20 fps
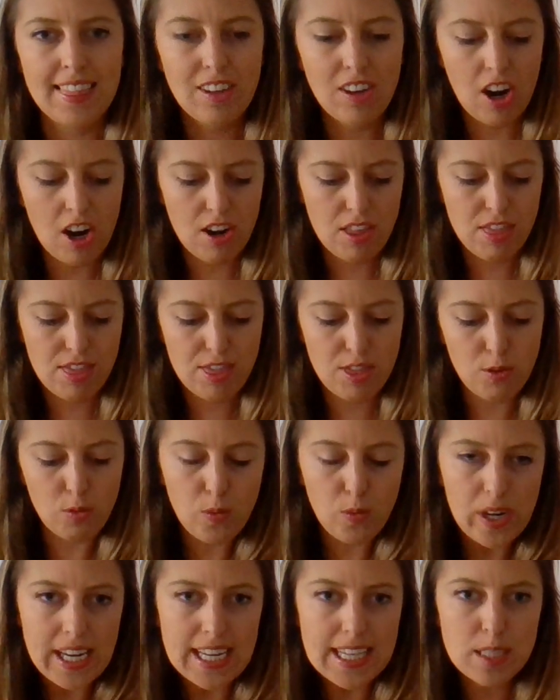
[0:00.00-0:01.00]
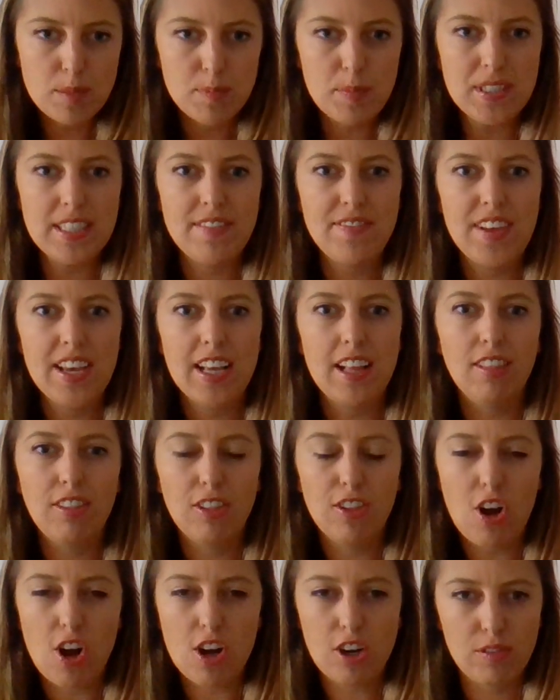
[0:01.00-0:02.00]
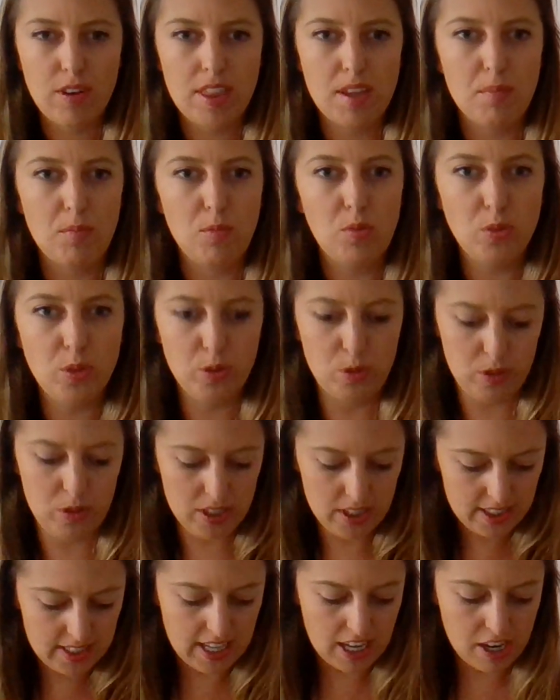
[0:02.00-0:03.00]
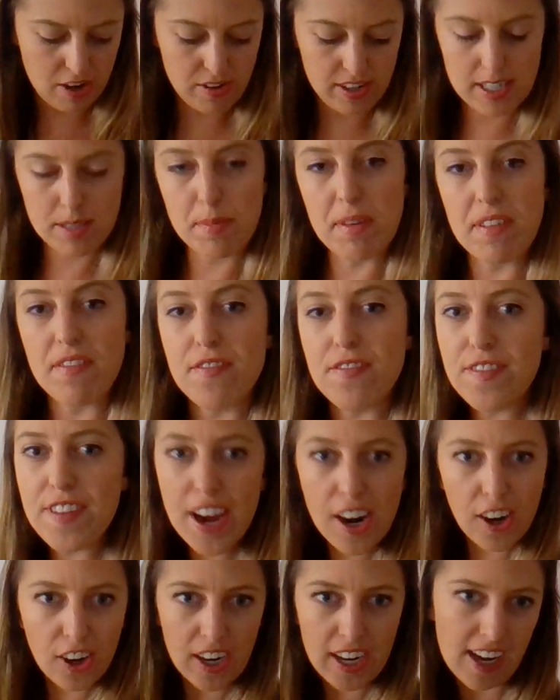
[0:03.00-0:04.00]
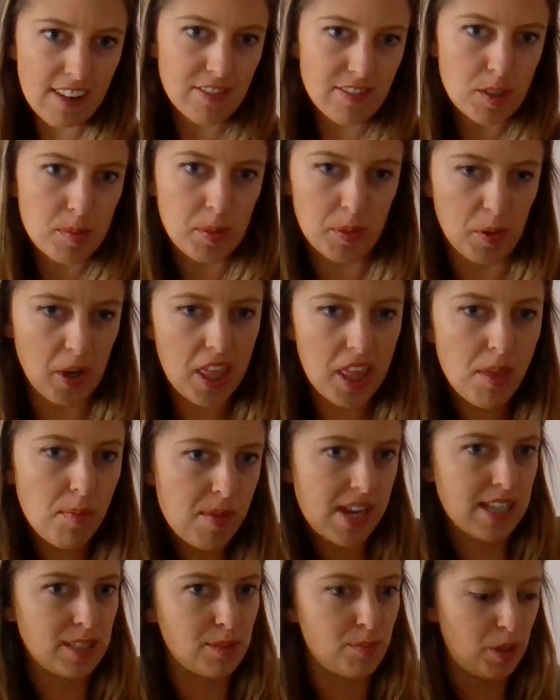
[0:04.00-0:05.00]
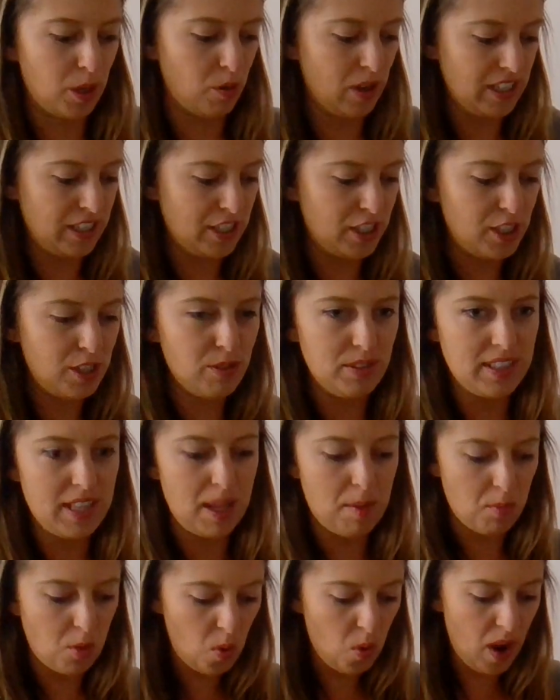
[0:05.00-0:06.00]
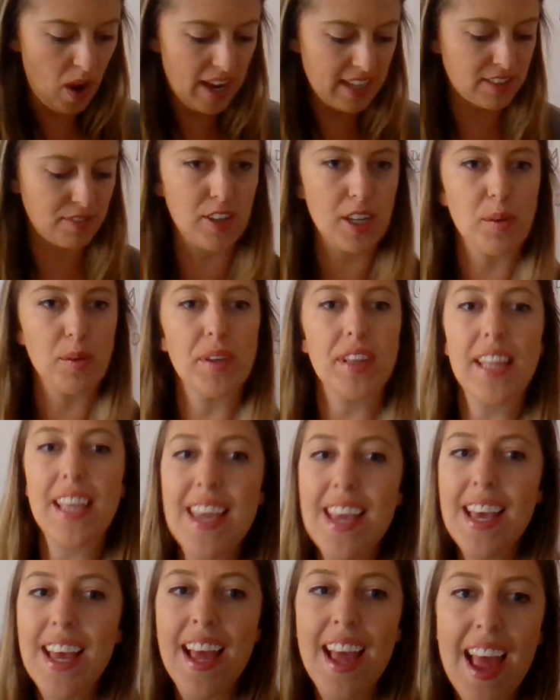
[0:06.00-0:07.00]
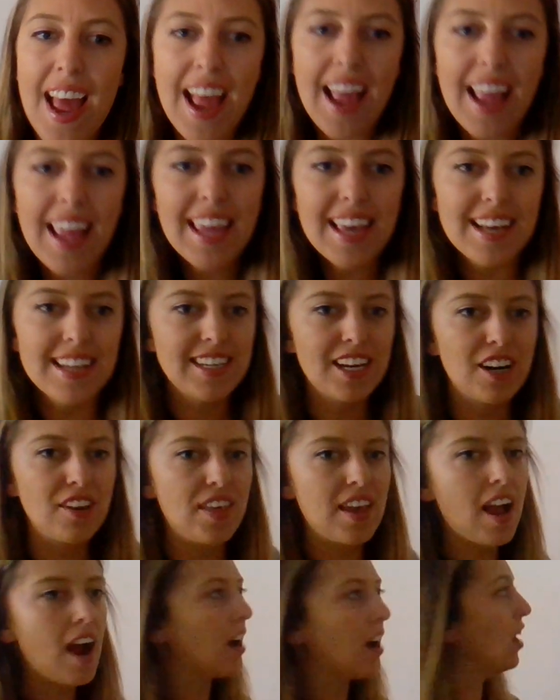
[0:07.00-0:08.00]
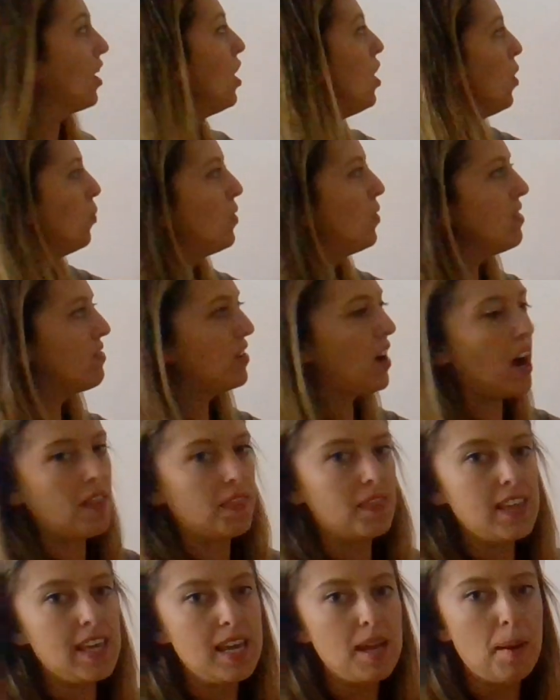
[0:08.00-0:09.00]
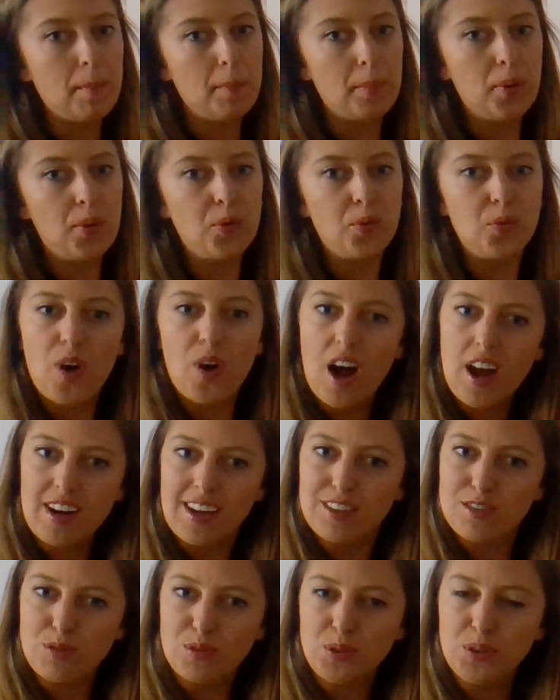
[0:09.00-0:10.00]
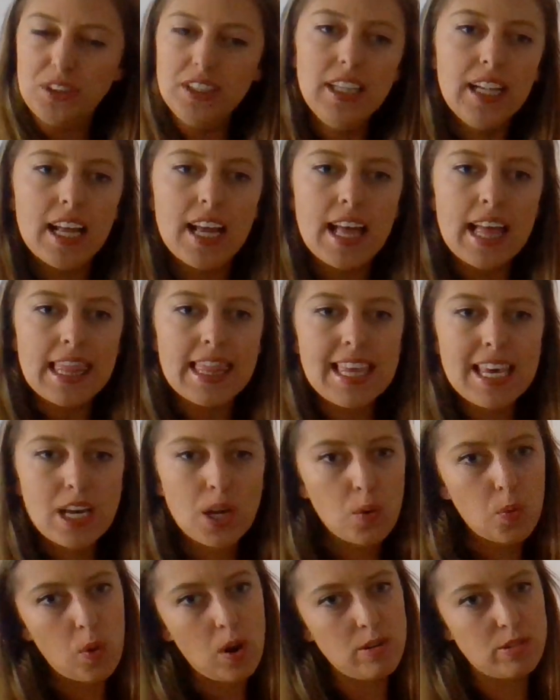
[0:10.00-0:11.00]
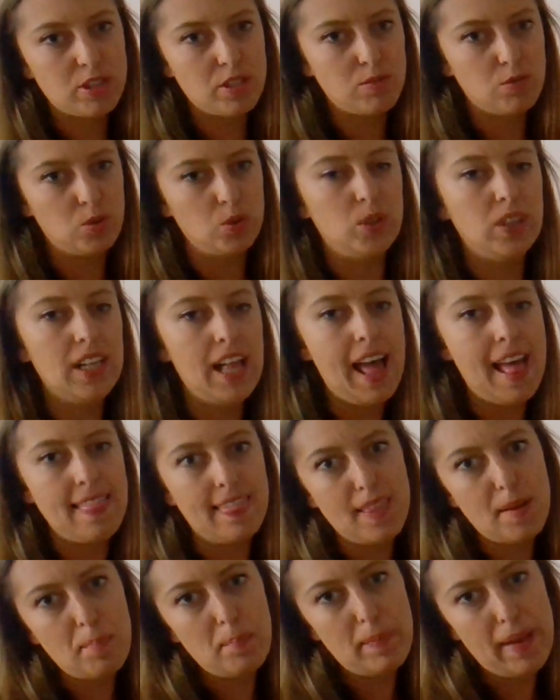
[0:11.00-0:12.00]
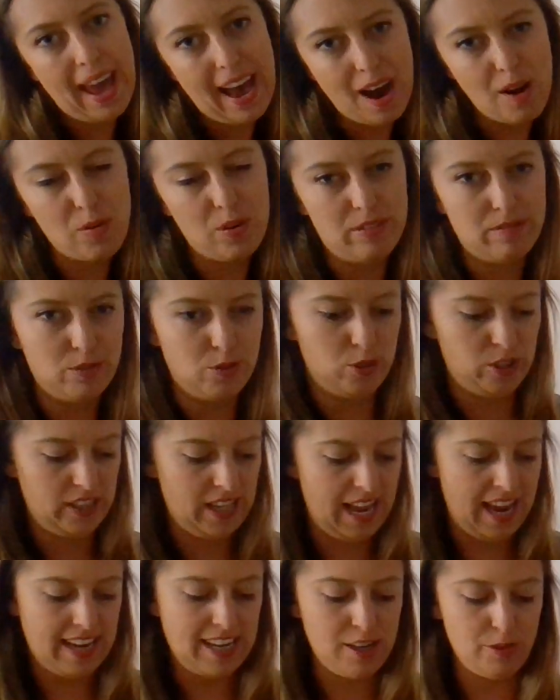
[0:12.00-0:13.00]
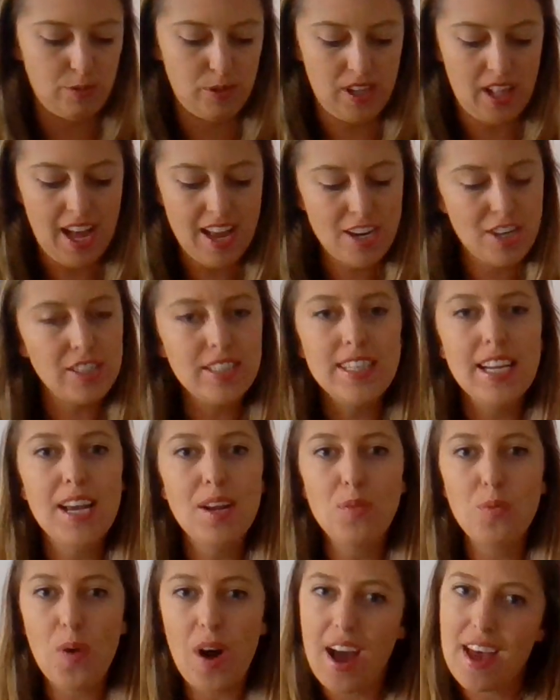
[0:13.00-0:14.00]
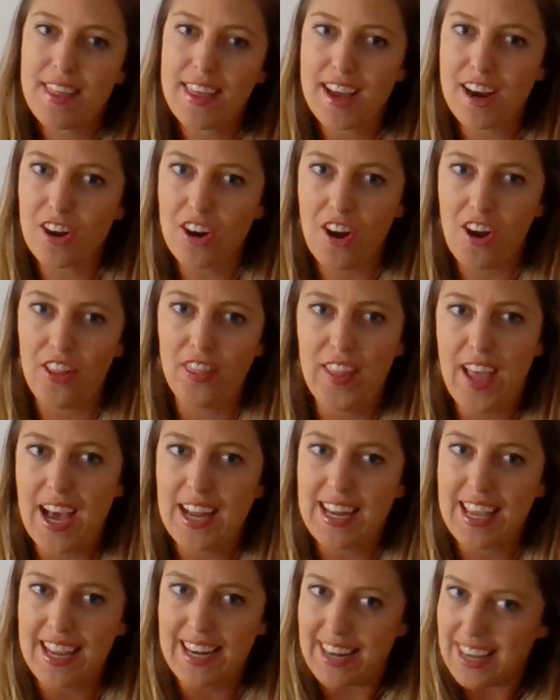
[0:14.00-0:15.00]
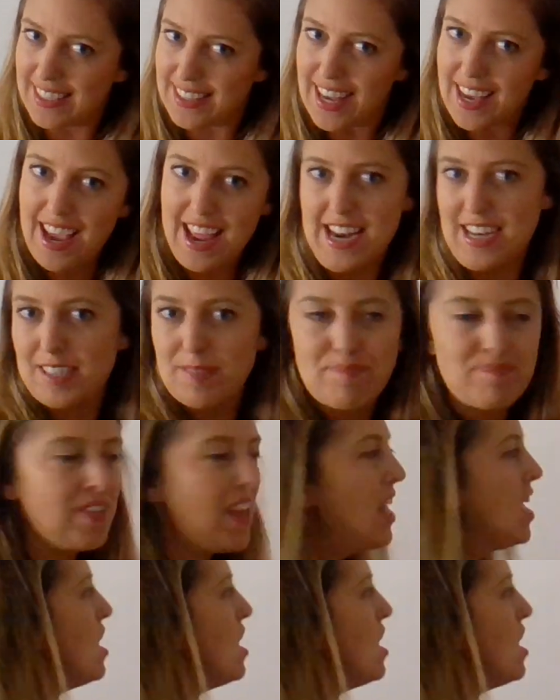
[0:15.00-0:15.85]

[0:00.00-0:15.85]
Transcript: There are 3 specific logarithm rules that you need to be very comfortable with because we're going to use them quite frequently. And here they are. We've got the product rule, the quotient rule, and the power rule. And you will understand why they are called that in a second.